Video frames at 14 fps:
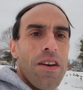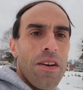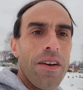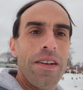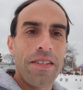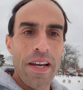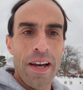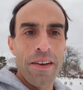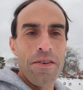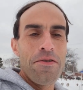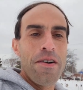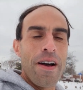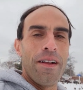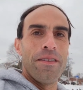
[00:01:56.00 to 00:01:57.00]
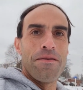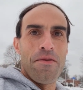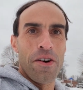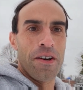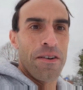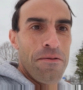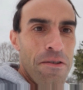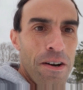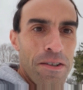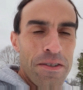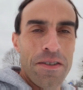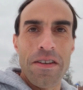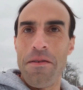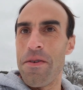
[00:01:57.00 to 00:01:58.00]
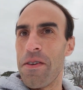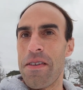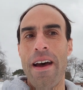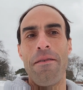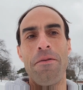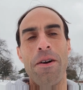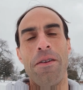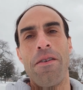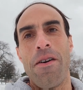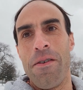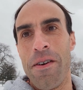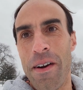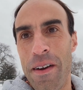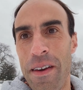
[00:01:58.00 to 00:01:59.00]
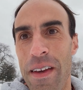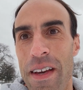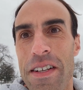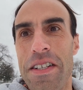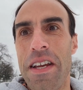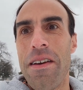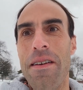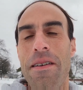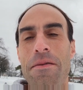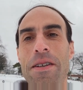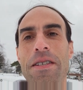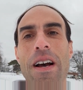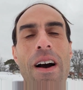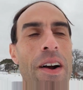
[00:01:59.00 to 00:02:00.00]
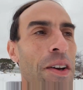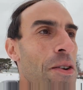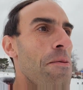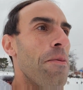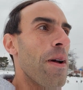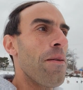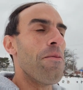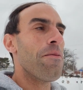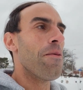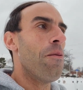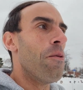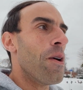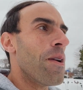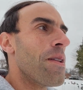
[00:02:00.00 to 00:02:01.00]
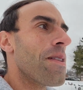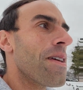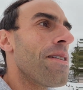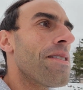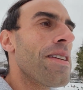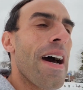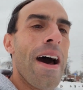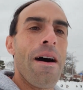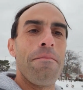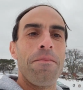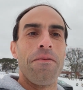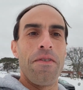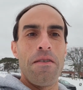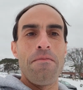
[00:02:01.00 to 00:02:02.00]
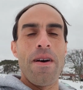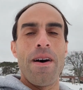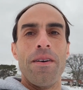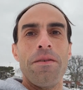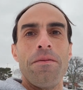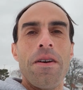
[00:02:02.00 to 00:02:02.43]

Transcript: could tell you who Helen Morgan was. She was that well known. She was arguably one of the top female